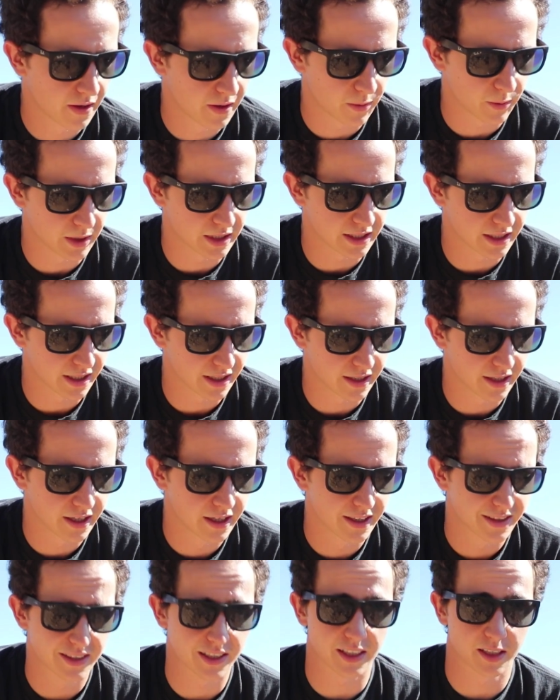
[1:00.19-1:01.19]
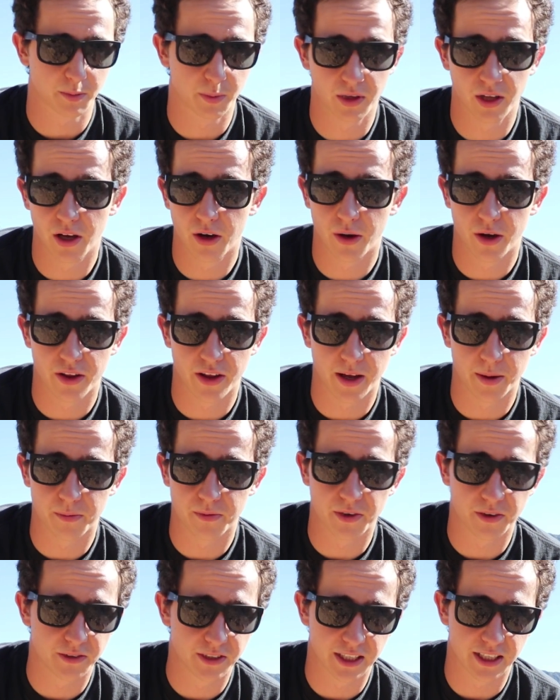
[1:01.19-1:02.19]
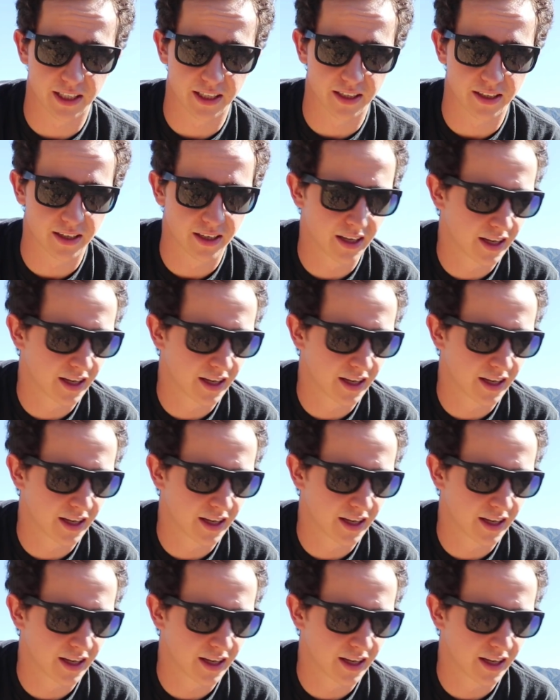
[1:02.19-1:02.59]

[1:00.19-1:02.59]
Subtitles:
We did 6 Below on the M15.